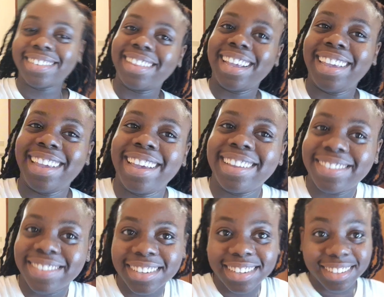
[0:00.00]
Thank you guys
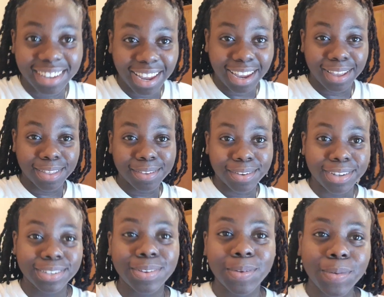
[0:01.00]
for staying throughout
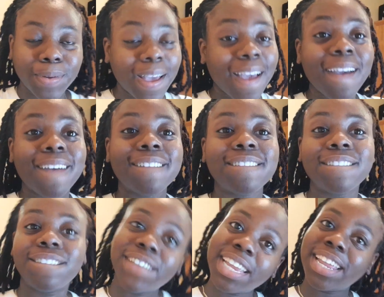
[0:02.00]
this whole
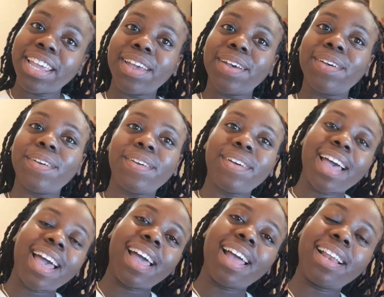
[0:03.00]
video
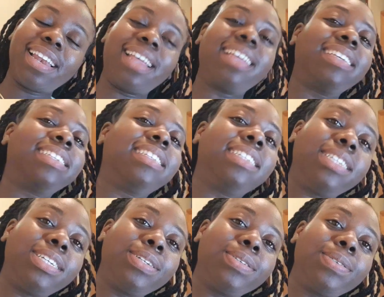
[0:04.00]
and see
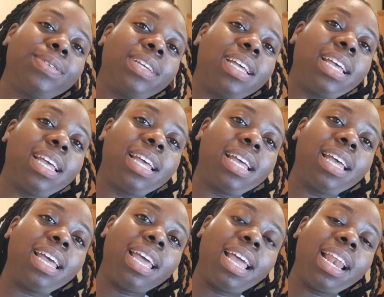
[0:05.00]
you
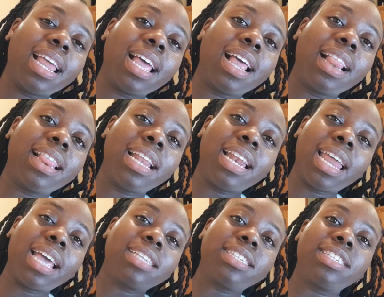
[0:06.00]
in the
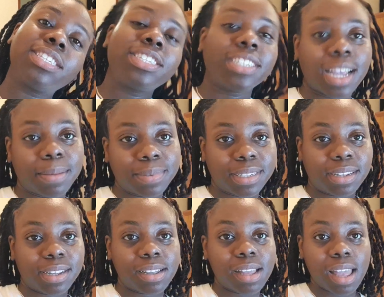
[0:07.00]
next
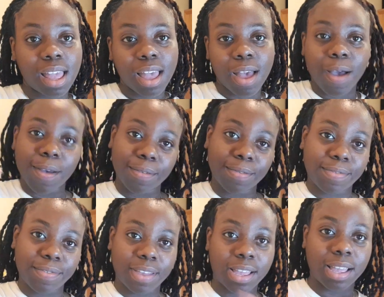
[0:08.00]
chapter of
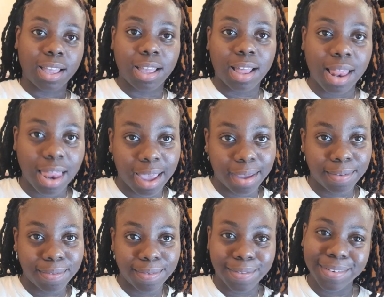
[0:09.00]
life
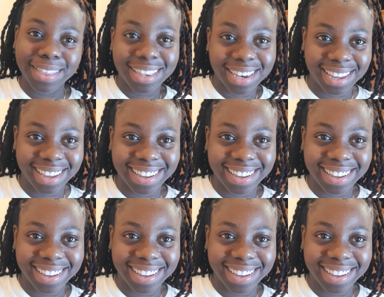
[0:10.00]
with me.